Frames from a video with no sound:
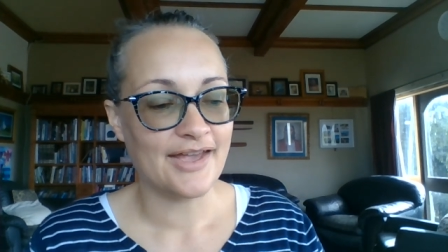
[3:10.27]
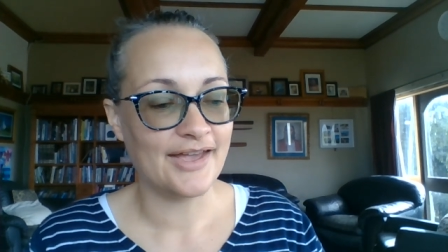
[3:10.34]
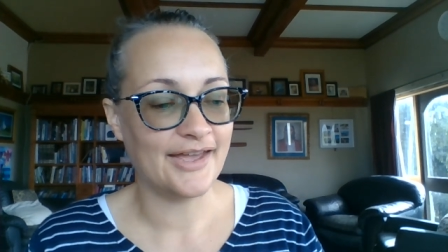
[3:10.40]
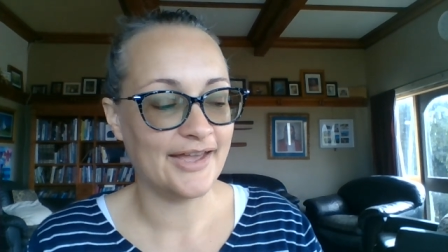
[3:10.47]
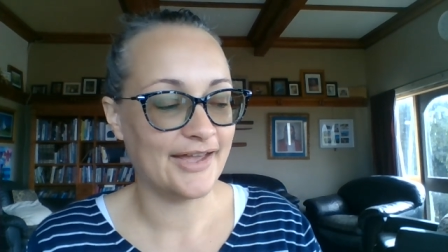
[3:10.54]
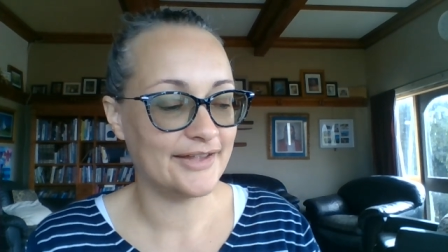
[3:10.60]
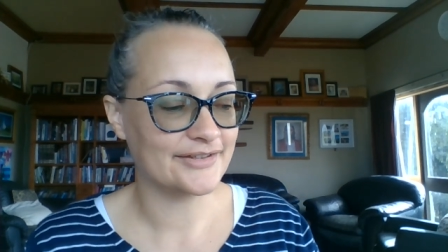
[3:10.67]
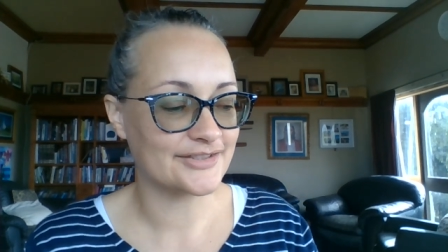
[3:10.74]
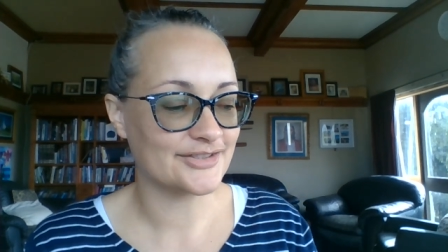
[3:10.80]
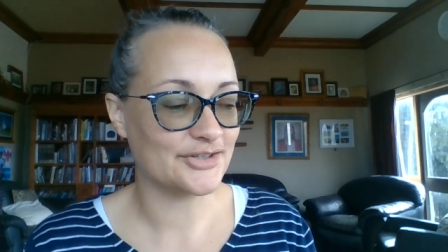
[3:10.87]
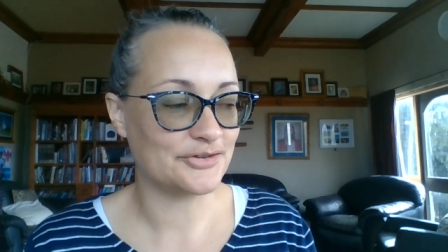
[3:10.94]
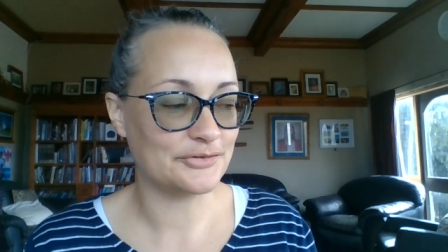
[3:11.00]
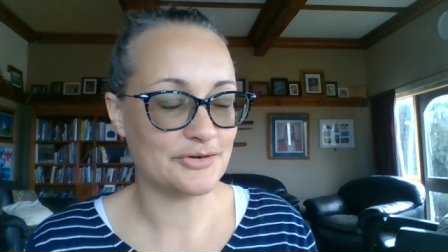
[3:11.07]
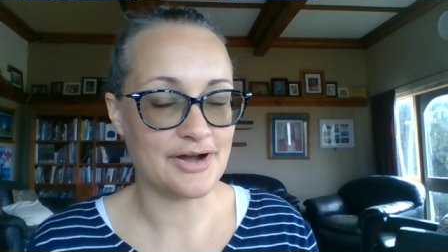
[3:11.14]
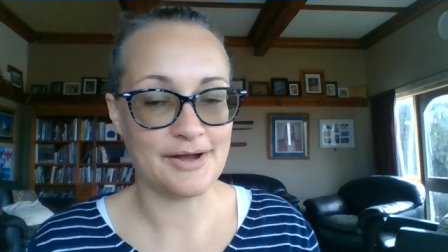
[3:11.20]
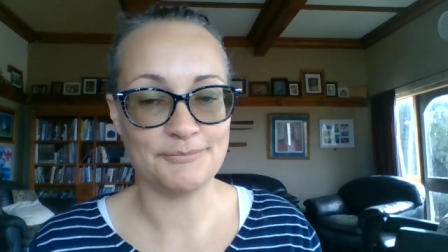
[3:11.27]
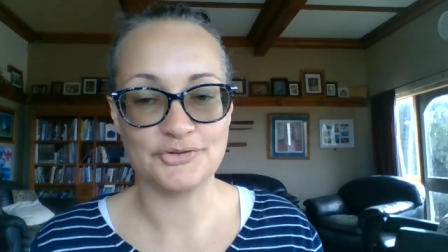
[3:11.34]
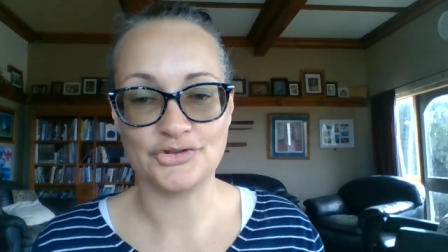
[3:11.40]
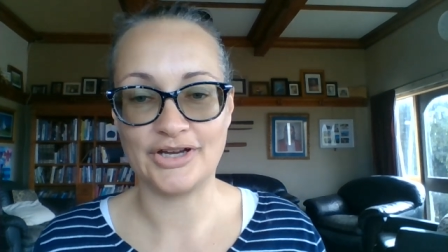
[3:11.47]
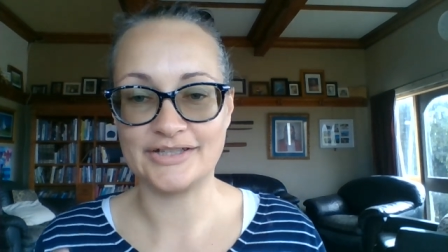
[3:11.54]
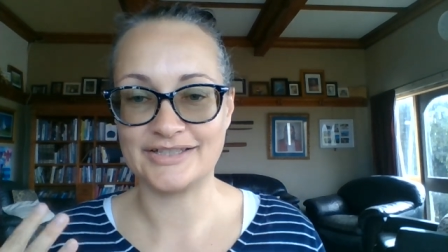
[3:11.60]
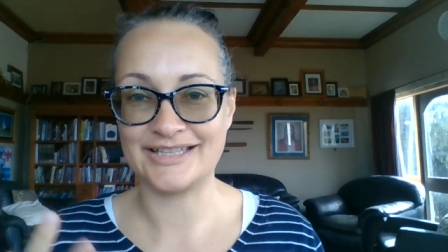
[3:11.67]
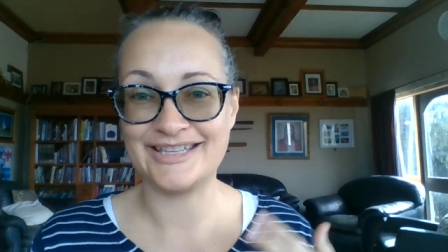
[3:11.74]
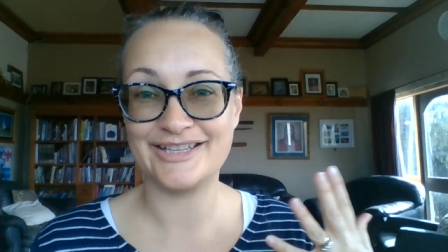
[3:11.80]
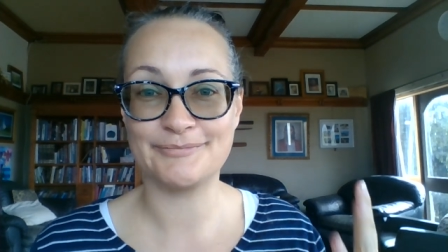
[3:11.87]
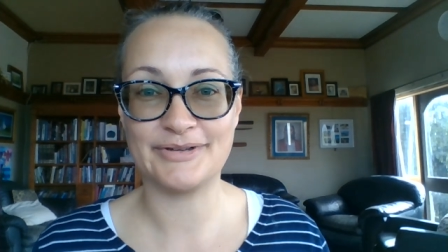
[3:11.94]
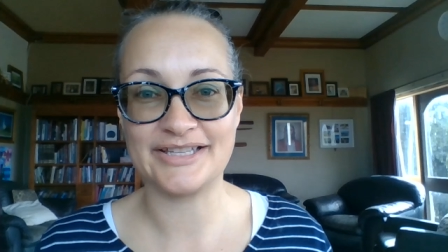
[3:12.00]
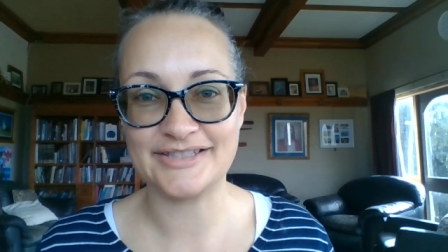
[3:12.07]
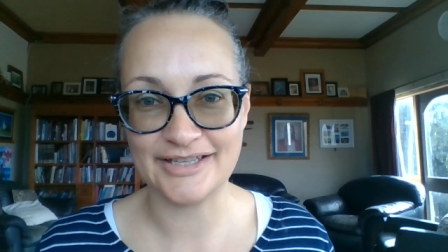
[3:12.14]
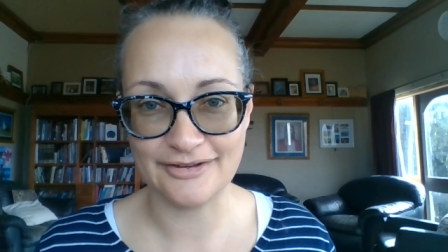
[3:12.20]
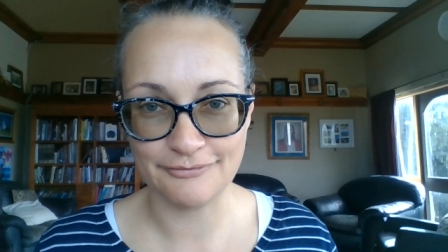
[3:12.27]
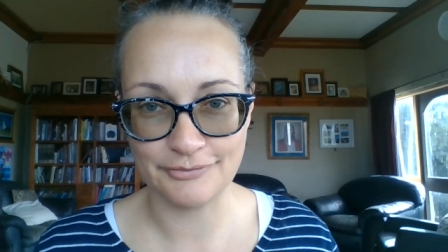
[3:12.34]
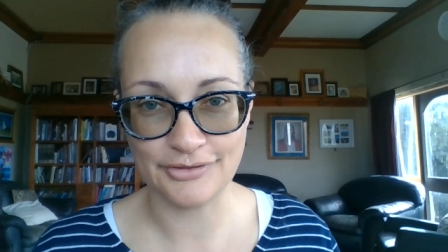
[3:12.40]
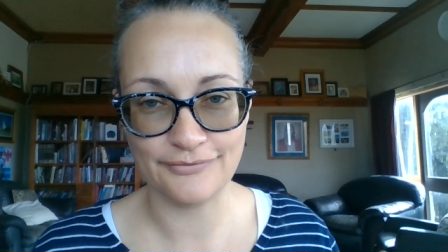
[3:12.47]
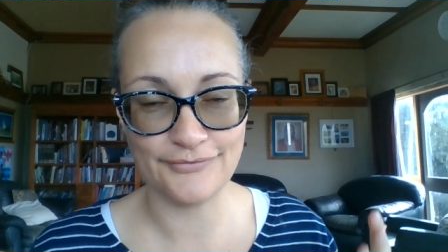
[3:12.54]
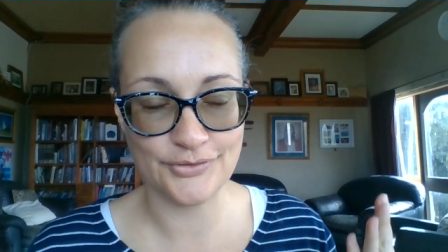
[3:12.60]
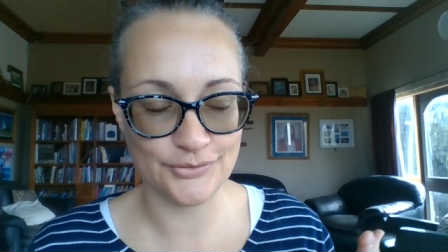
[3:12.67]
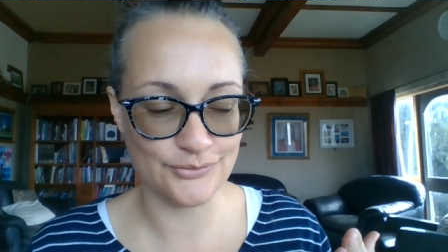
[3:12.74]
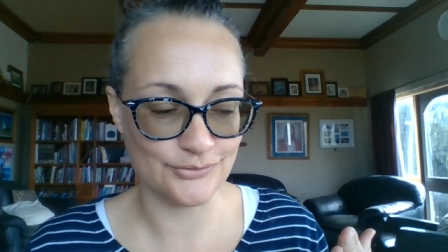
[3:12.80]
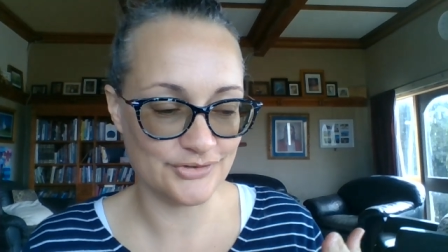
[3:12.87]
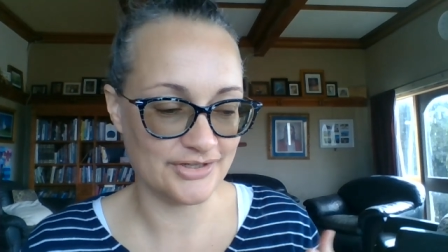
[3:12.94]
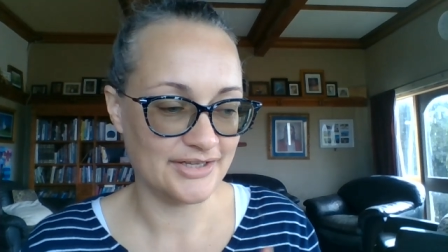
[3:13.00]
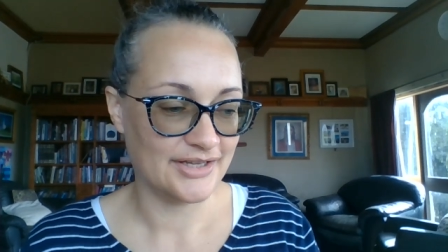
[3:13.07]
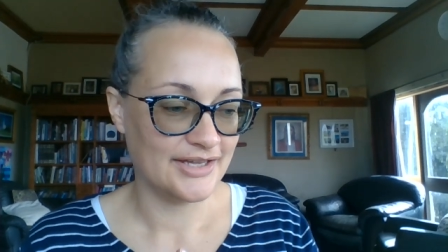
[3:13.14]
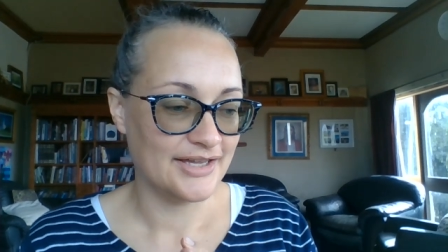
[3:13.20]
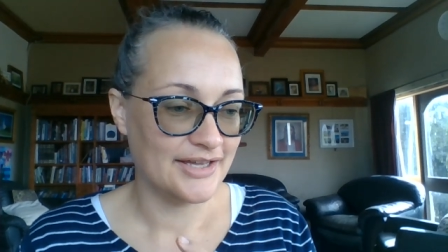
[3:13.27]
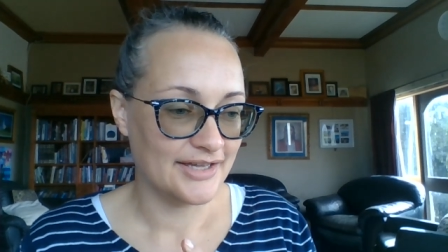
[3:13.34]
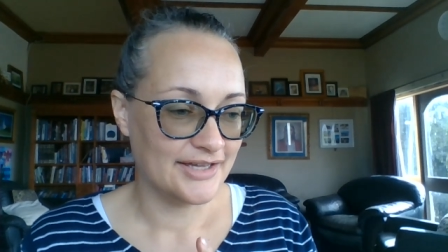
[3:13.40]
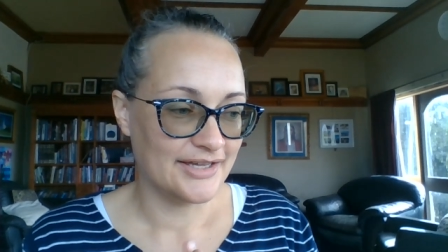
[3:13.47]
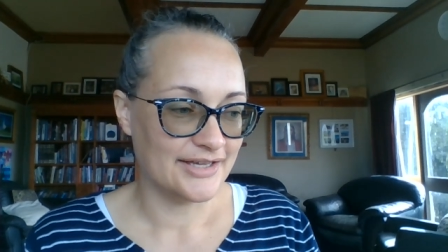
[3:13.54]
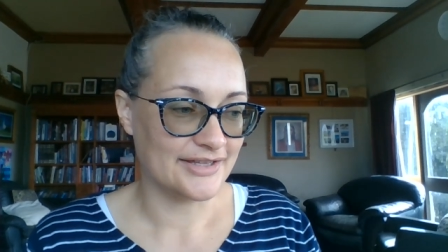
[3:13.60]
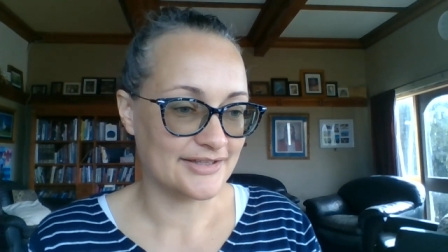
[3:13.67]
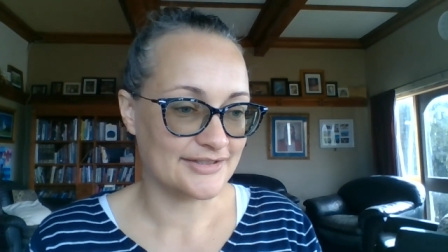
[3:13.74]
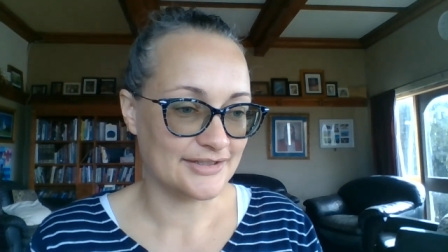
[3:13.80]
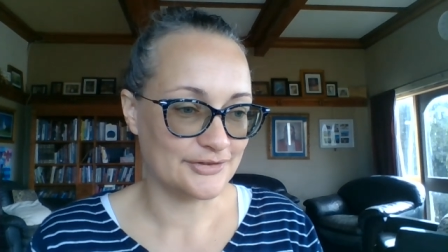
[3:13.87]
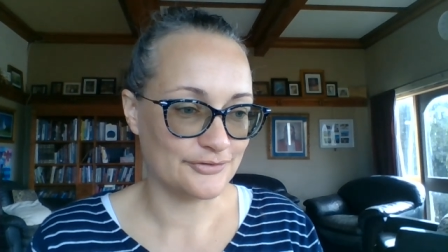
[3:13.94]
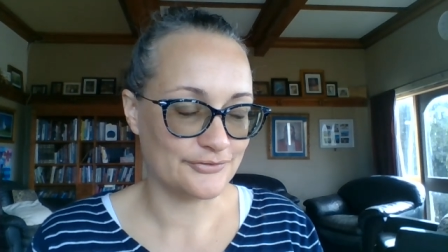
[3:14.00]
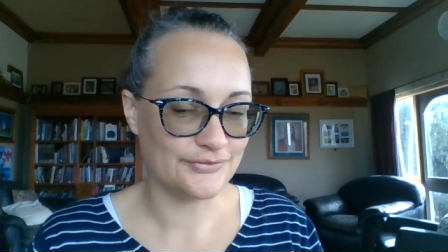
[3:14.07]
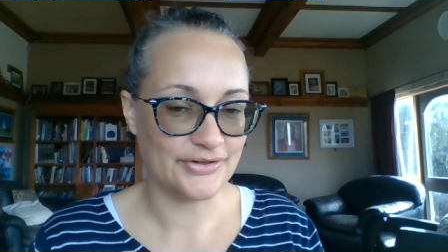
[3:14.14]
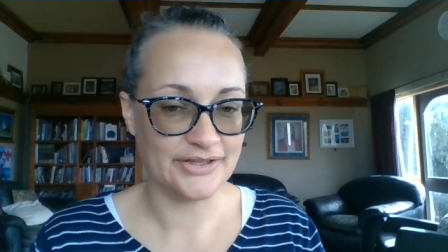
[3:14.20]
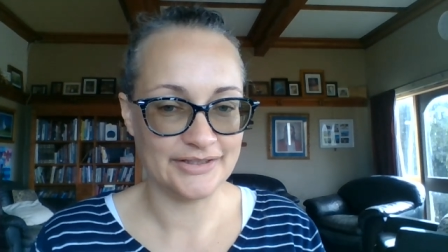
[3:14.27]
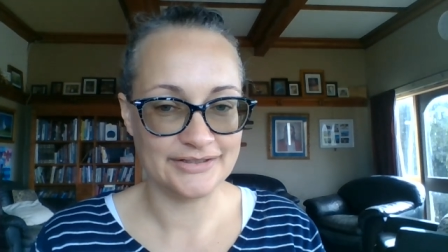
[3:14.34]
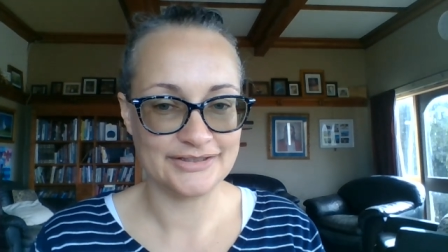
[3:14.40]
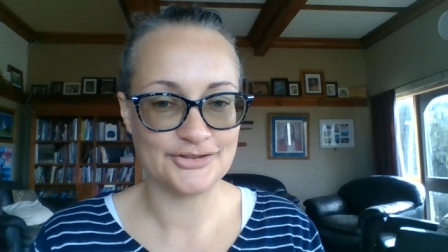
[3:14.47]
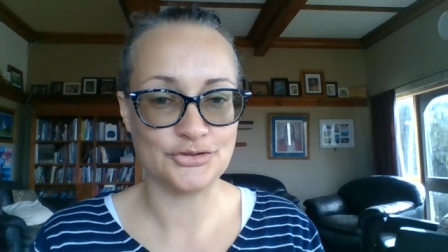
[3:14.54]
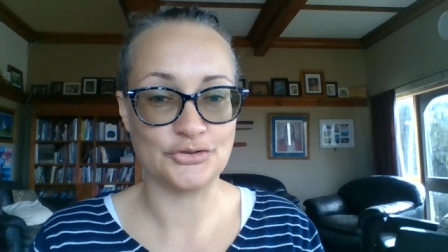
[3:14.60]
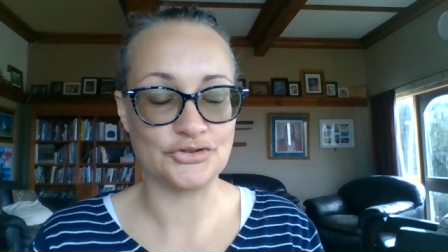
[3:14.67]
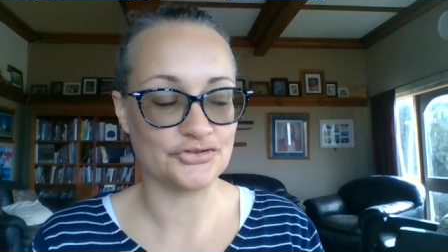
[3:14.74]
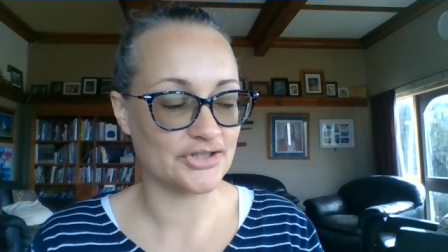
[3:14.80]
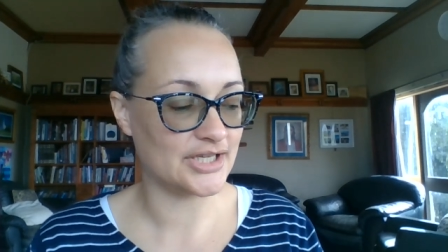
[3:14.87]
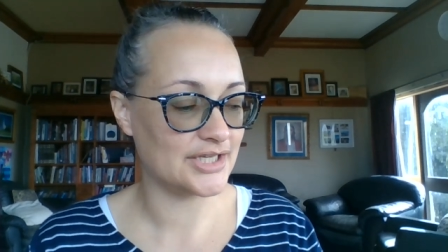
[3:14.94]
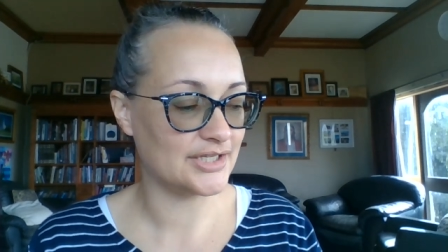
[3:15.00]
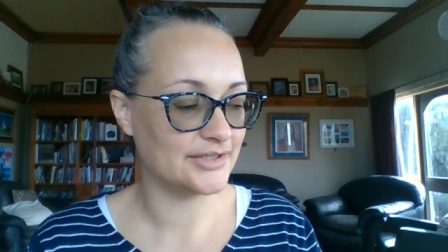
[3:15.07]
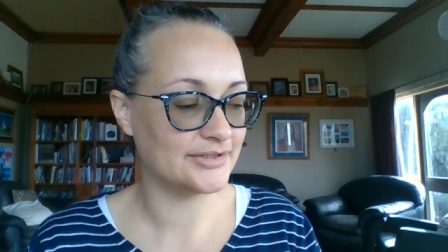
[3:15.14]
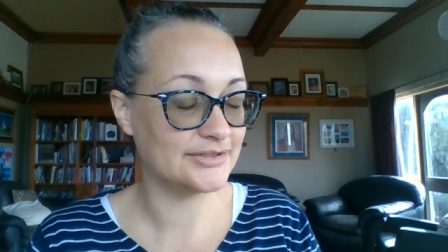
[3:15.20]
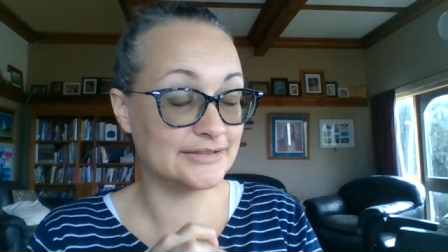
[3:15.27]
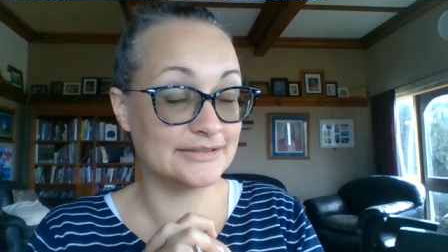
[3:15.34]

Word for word: and so I'm trying to heal myself with food instead of surgery.